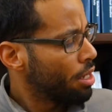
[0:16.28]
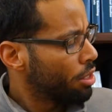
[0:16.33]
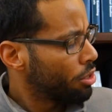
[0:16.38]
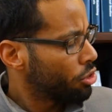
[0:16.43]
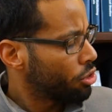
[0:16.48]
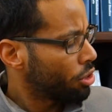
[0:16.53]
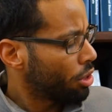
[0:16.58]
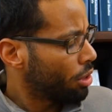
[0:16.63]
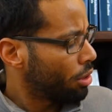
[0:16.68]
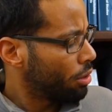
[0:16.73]

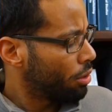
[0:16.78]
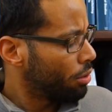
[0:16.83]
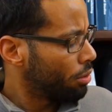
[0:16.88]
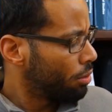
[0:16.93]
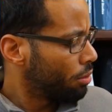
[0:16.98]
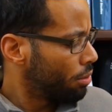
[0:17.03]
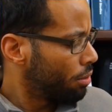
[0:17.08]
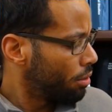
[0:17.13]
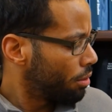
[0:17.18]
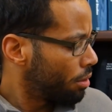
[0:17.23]

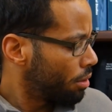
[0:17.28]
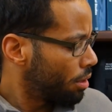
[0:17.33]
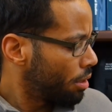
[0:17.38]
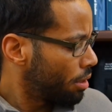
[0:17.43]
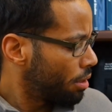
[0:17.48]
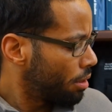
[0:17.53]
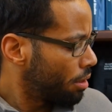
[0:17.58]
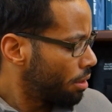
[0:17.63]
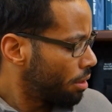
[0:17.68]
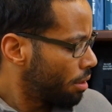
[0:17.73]
So
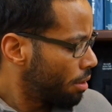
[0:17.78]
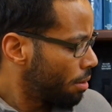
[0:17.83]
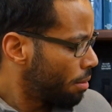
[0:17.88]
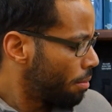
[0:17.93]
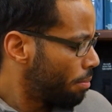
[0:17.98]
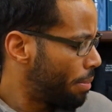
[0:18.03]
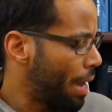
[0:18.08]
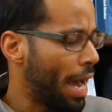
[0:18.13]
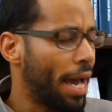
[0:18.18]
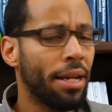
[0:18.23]

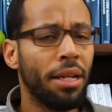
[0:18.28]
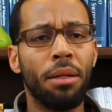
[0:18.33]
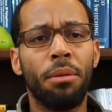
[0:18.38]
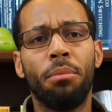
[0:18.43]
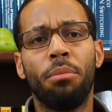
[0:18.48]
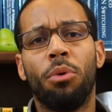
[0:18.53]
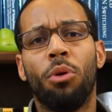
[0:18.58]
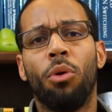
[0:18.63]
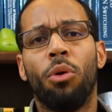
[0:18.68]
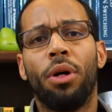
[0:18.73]

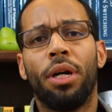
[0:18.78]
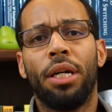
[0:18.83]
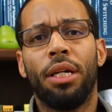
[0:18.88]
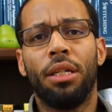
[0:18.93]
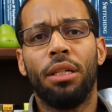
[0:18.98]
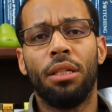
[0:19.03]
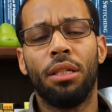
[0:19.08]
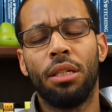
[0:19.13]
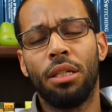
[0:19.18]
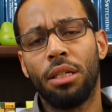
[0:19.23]

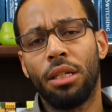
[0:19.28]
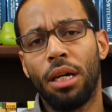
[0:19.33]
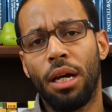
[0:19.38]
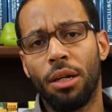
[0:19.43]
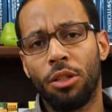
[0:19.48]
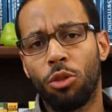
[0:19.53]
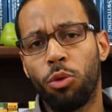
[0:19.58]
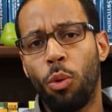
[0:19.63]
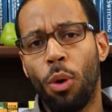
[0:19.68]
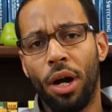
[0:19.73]
Badenboy
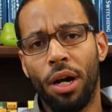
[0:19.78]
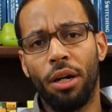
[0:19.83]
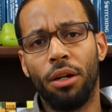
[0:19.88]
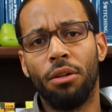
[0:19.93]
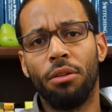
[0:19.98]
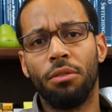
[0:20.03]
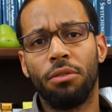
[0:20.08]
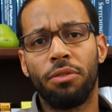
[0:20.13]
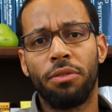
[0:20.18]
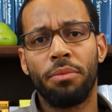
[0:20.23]

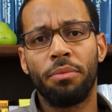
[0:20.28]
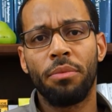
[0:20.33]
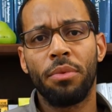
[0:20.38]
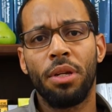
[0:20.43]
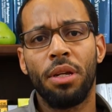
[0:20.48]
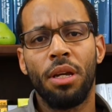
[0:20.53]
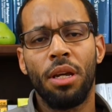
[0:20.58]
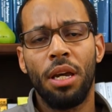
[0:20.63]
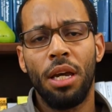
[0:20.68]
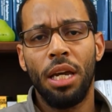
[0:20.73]
twelve,
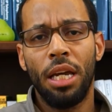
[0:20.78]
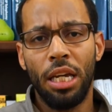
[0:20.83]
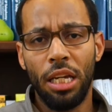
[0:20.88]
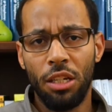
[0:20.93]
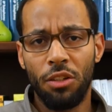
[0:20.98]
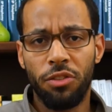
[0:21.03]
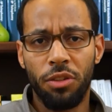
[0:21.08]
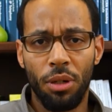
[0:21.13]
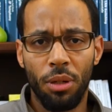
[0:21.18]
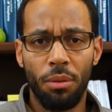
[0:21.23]

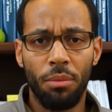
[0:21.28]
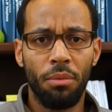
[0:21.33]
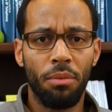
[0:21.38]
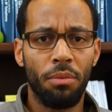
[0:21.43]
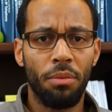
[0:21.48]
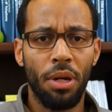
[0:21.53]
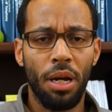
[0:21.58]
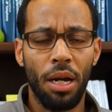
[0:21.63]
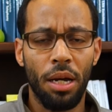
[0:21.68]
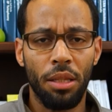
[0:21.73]
he's
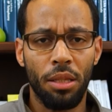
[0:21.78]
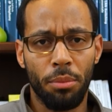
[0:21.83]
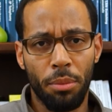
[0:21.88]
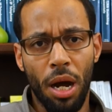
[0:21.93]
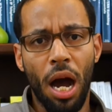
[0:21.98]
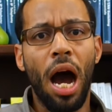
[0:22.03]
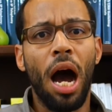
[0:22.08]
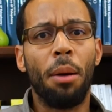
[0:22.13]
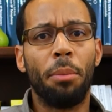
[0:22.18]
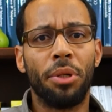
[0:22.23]
from the
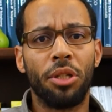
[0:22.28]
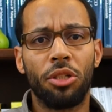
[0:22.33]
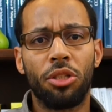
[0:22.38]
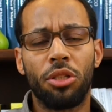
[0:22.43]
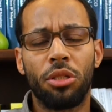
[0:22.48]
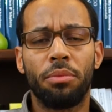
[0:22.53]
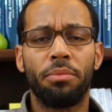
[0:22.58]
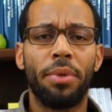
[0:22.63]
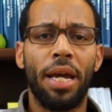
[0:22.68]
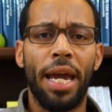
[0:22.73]

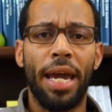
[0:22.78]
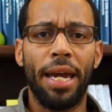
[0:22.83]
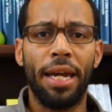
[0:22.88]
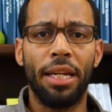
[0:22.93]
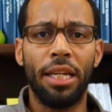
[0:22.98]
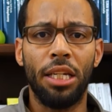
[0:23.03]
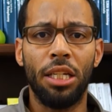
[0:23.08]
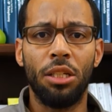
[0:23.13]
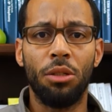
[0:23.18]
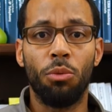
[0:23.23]
Bahamas,
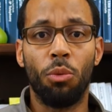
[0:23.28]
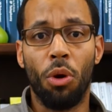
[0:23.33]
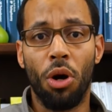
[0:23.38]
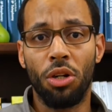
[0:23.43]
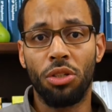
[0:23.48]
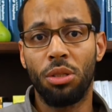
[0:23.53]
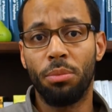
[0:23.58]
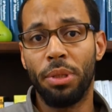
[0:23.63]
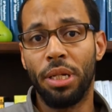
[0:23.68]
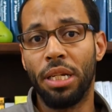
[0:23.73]
and he
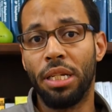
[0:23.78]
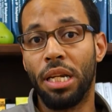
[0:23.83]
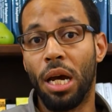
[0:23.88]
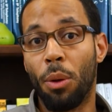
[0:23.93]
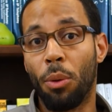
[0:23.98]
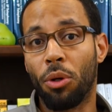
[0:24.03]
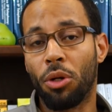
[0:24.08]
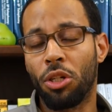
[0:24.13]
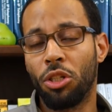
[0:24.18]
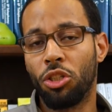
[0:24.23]
wants to be a
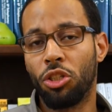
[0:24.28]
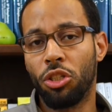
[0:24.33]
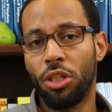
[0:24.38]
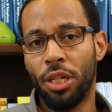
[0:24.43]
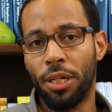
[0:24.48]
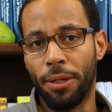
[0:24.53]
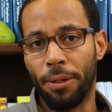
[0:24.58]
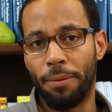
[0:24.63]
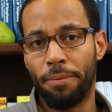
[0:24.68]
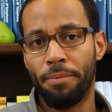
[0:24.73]
network
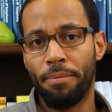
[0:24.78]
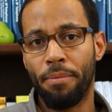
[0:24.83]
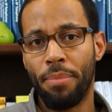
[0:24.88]
engineer,